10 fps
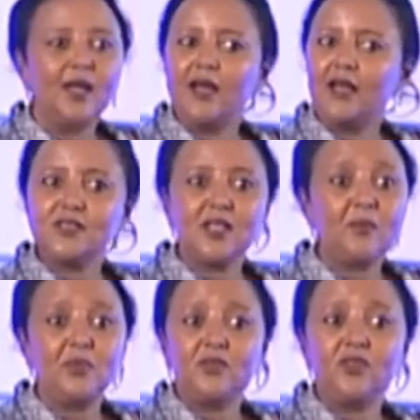Hasn't
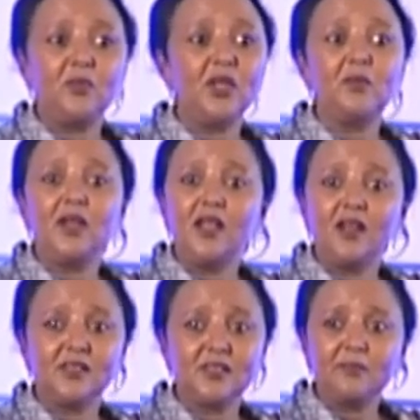happened for many, many
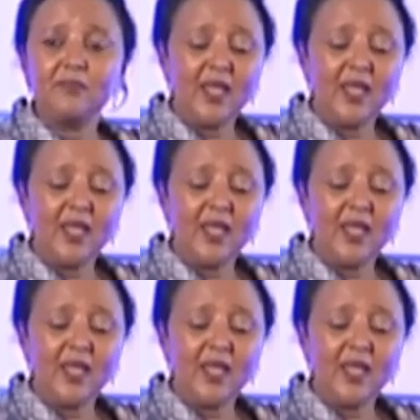years.